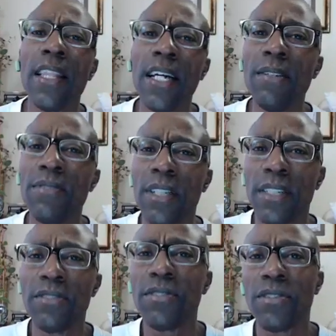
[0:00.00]
loves
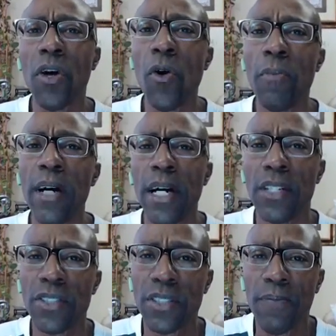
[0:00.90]
us so
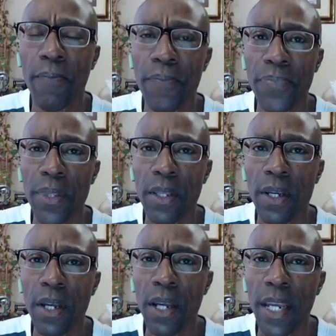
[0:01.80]
much,
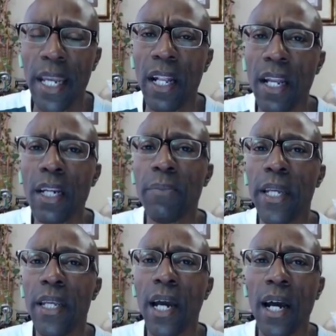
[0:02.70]
He looked
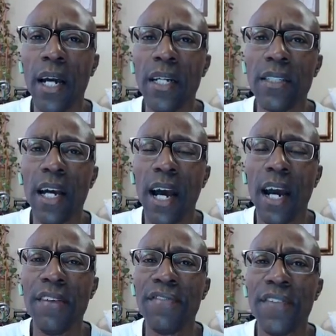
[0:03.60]
beyond
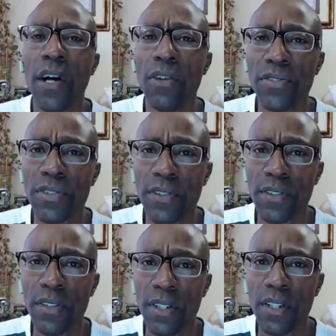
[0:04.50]
our faults,
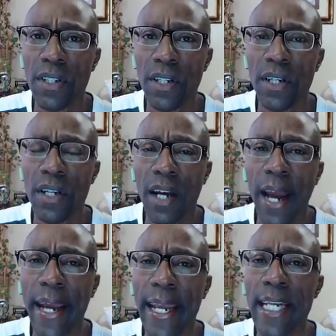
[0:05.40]

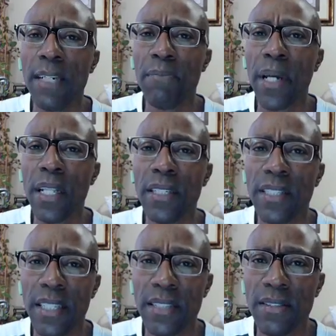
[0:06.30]
our
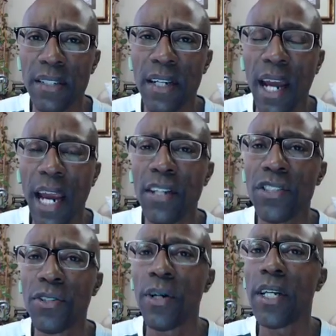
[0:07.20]
inabilities, our
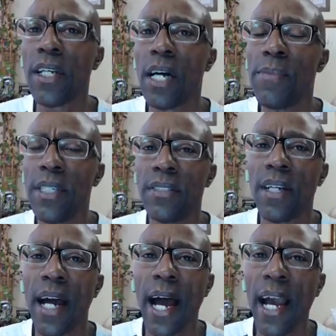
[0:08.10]
shortcomings,
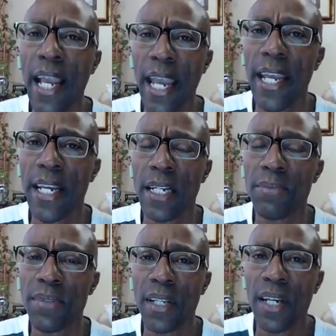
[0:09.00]
our
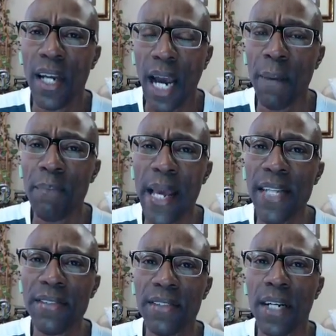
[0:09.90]
hangups, our
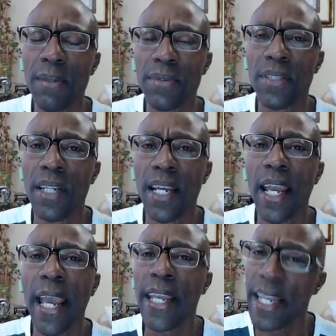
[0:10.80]
mess ups.
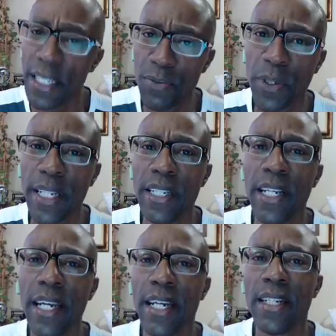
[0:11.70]
And guess what he
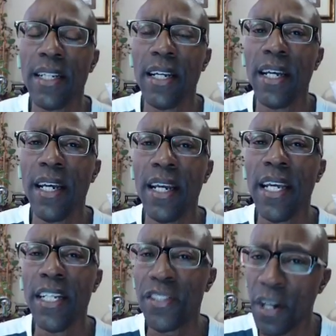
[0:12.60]
did?
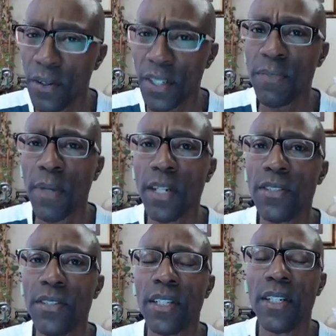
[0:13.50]
He showed us
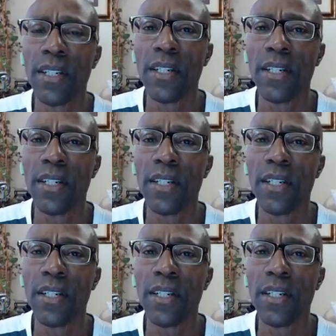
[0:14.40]
mercy